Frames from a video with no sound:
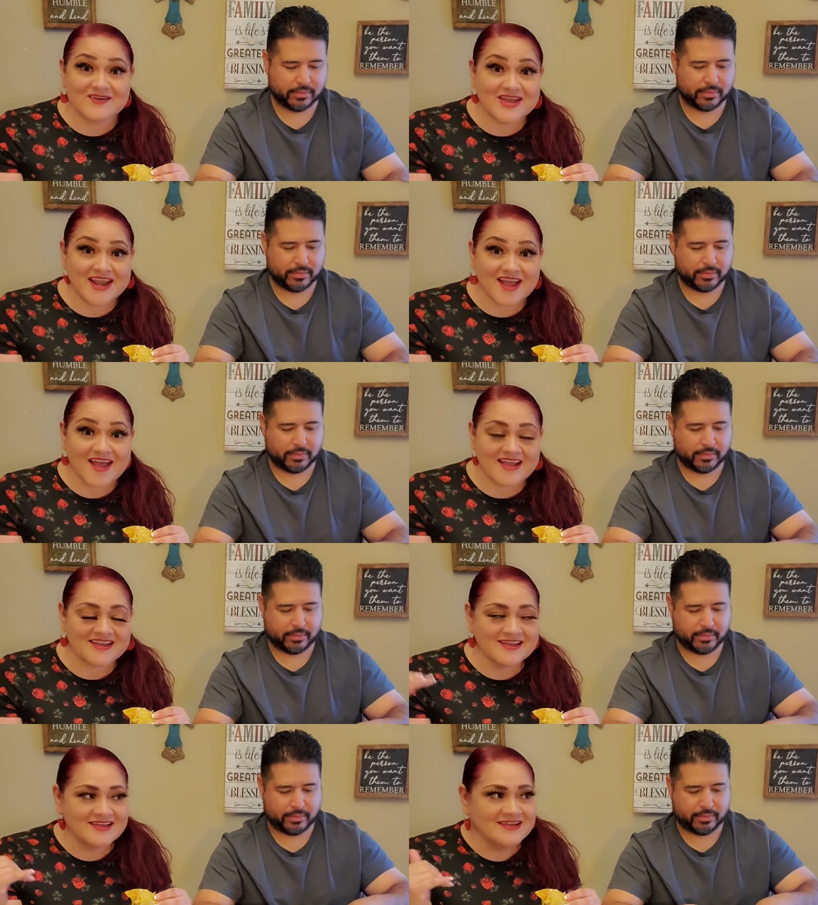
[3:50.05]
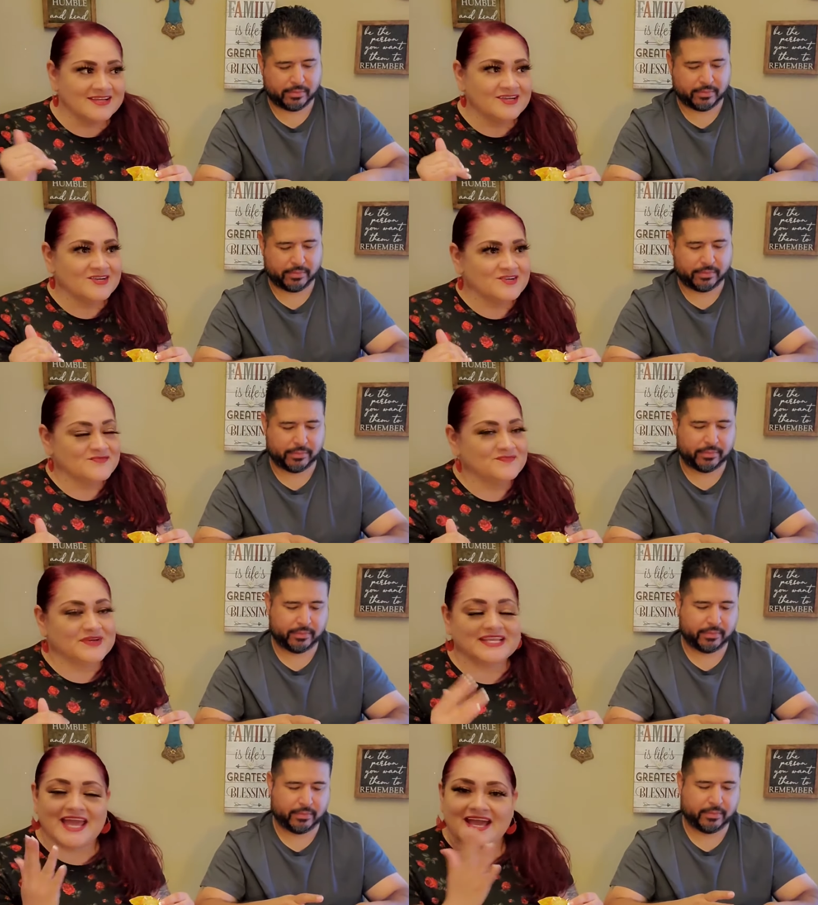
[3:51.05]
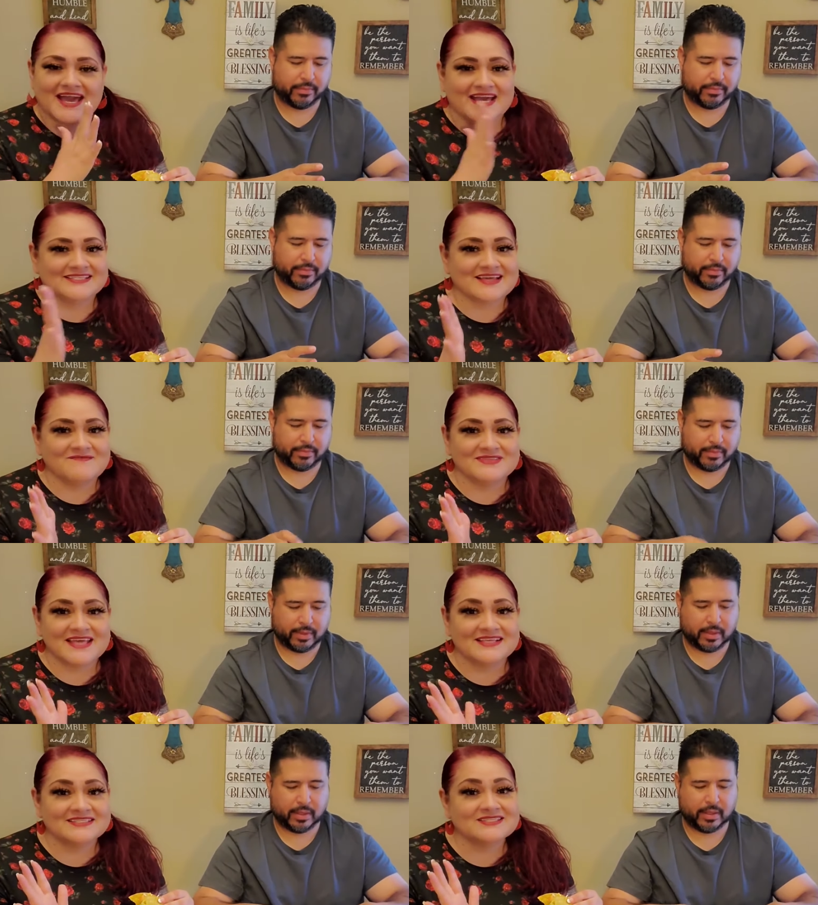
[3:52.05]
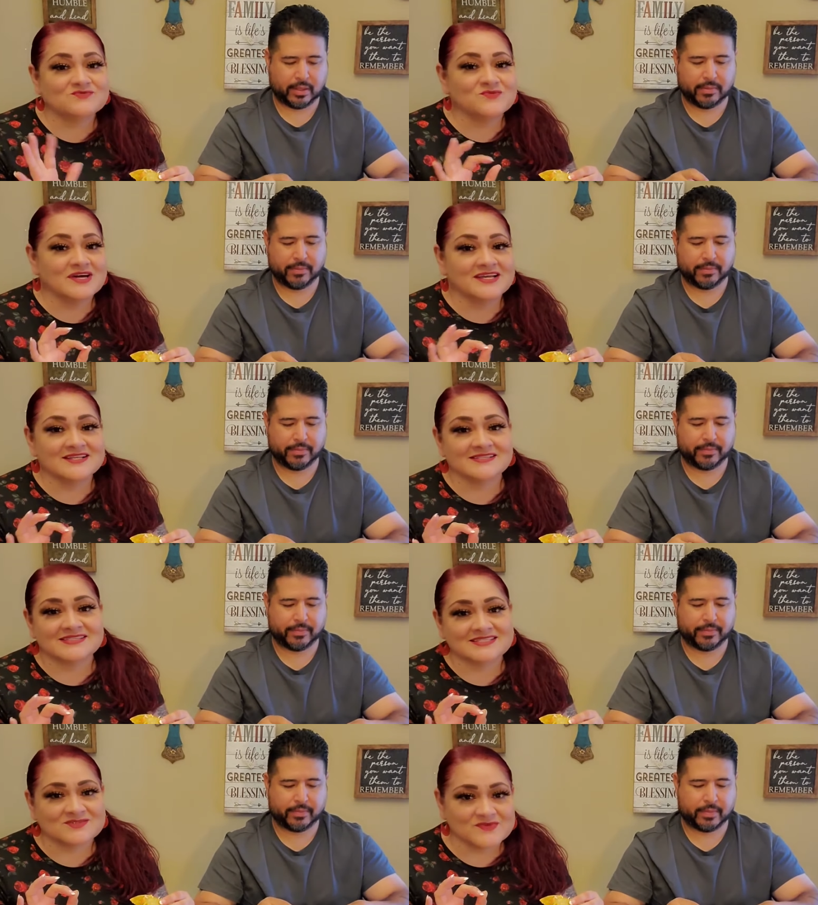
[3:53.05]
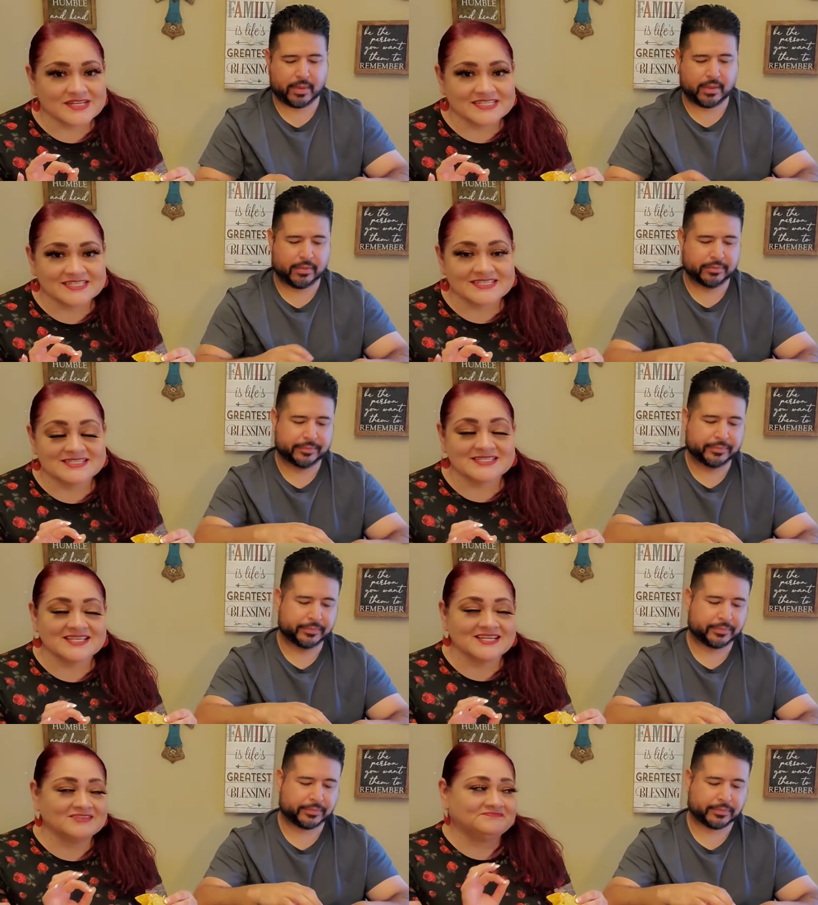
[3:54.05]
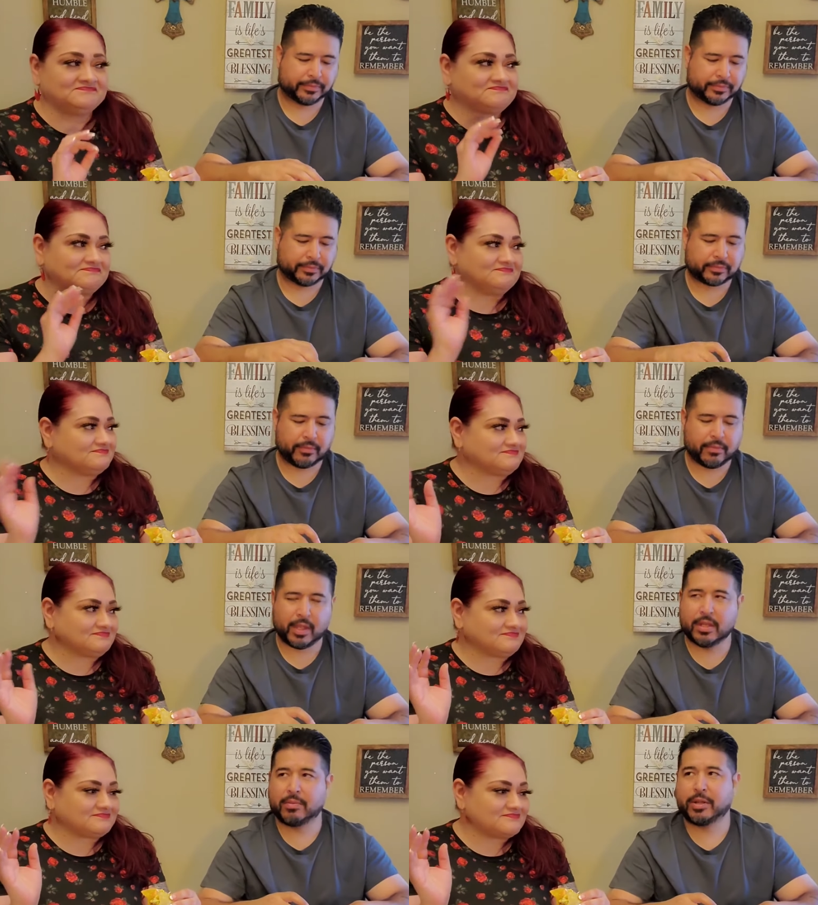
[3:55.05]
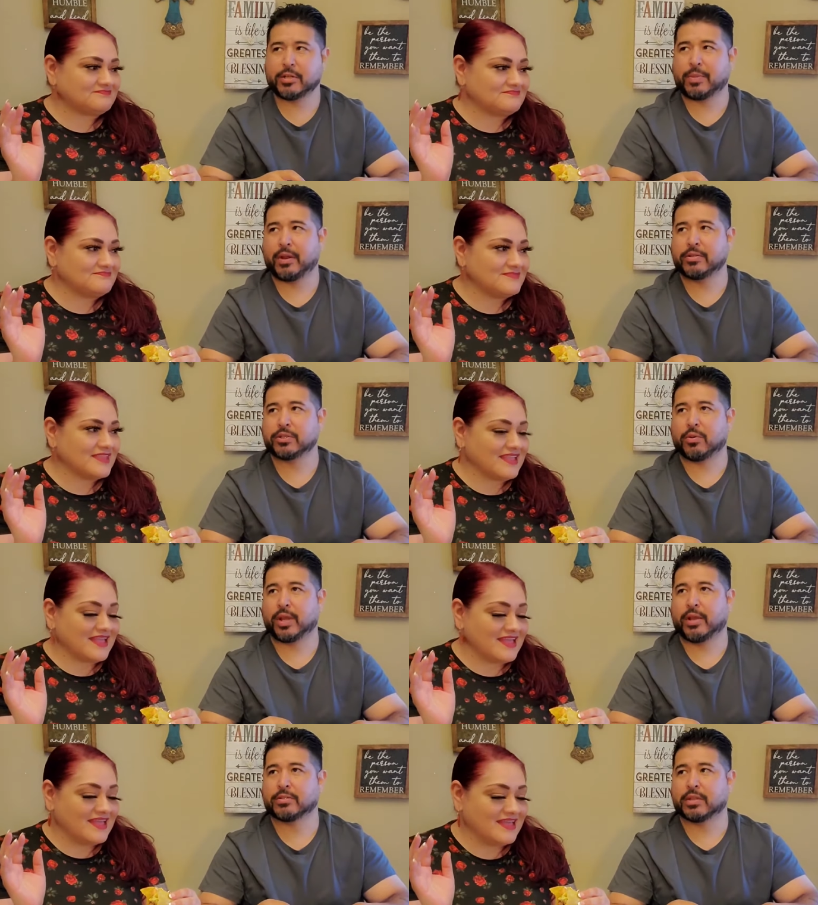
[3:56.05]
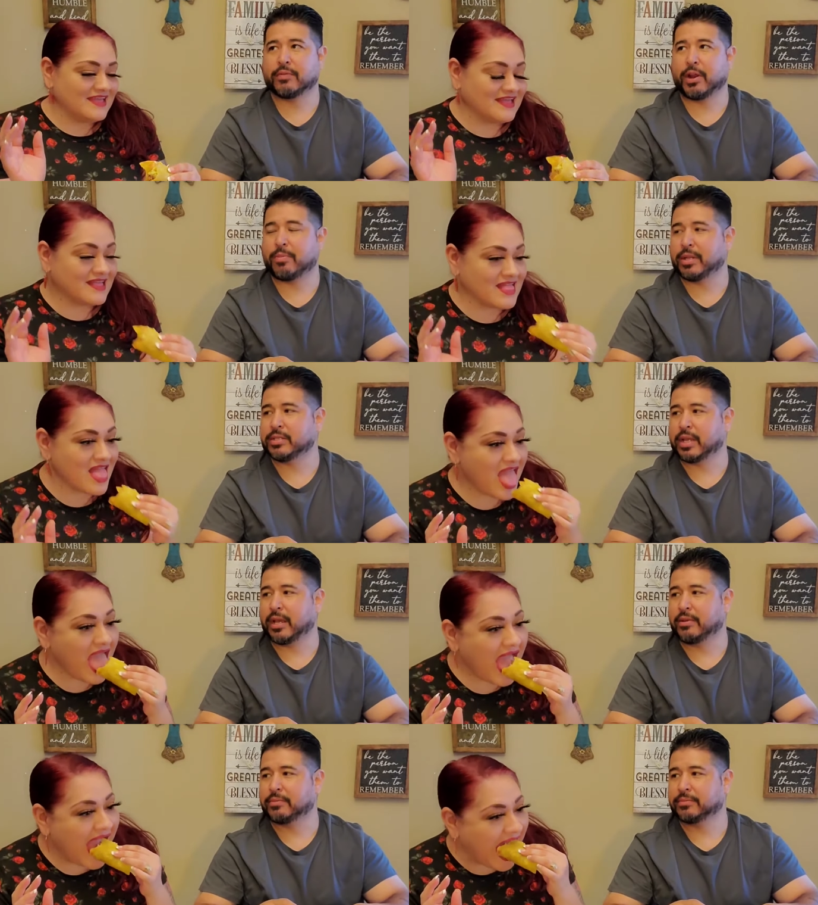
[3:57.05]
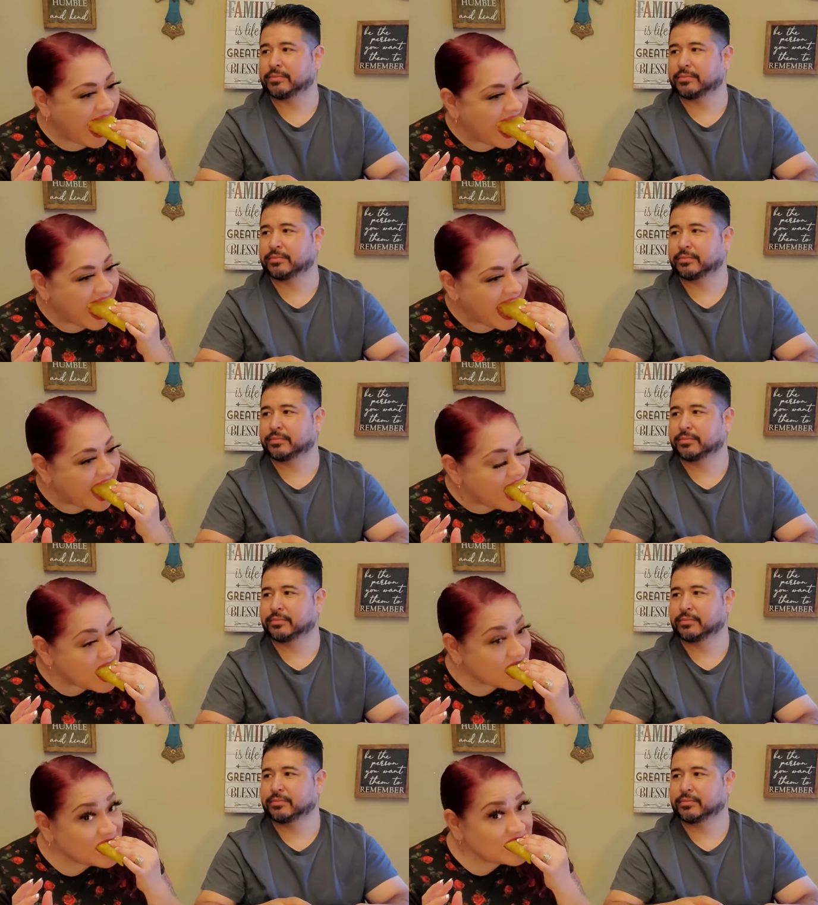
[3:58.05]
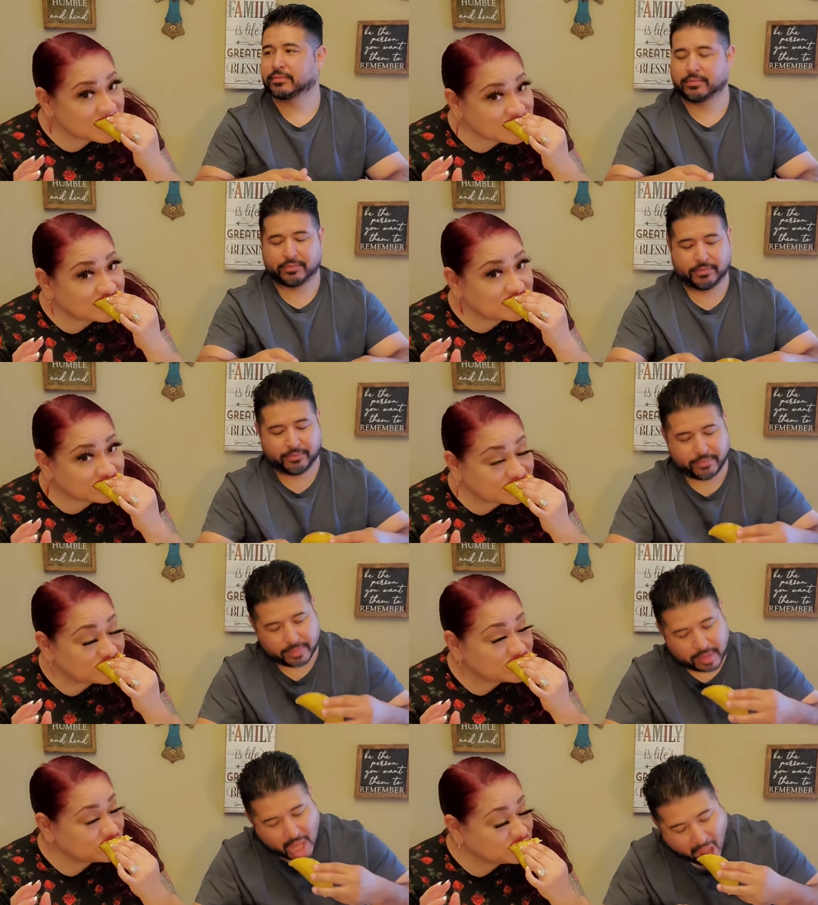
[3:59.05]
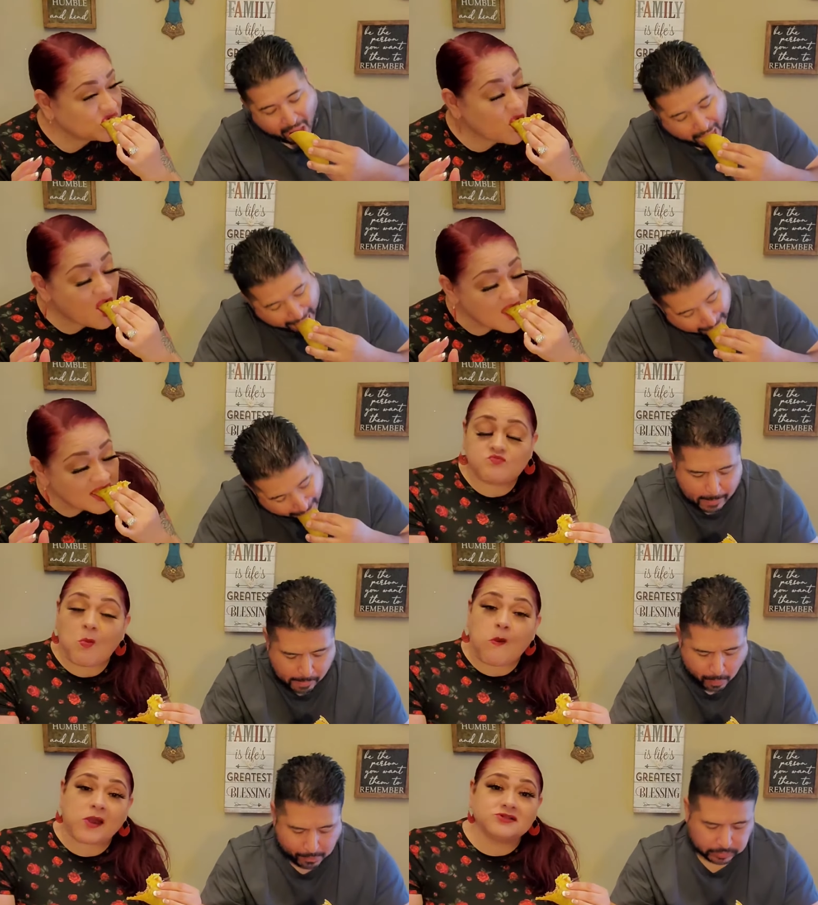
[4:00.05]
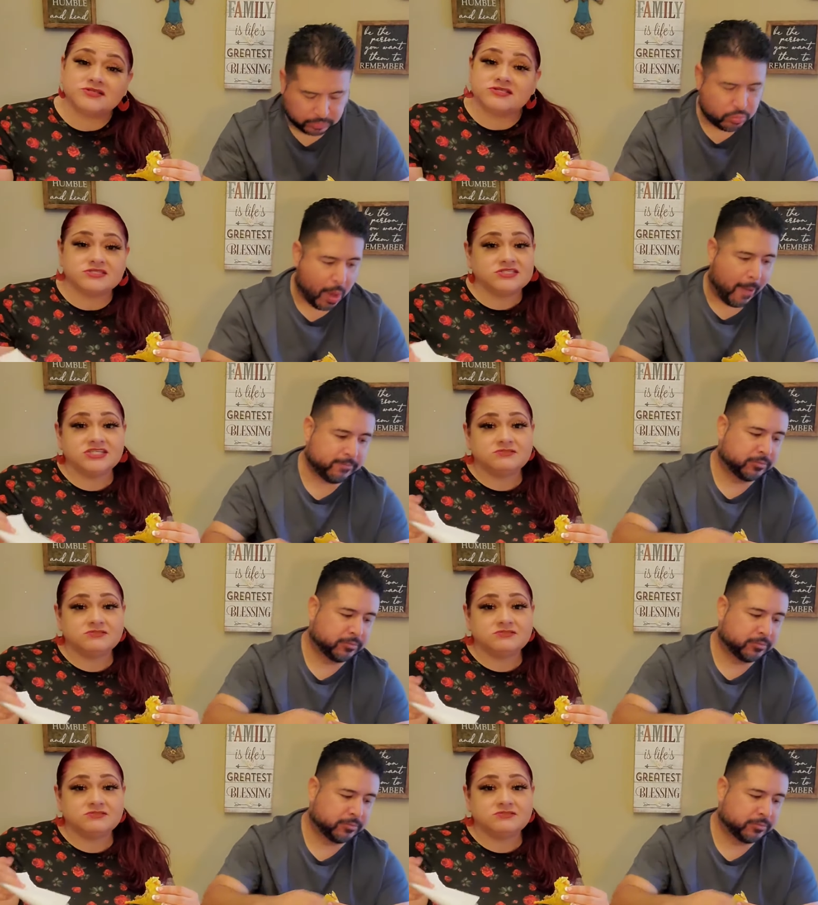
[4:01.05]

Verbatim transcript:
Speaker 1: going on? But yeah, guys, I mean, that's just one situation that.
Speaker 2: Tell them about your parents' old house and the fireplace guy.
Speaker 1: Mm, I didn't see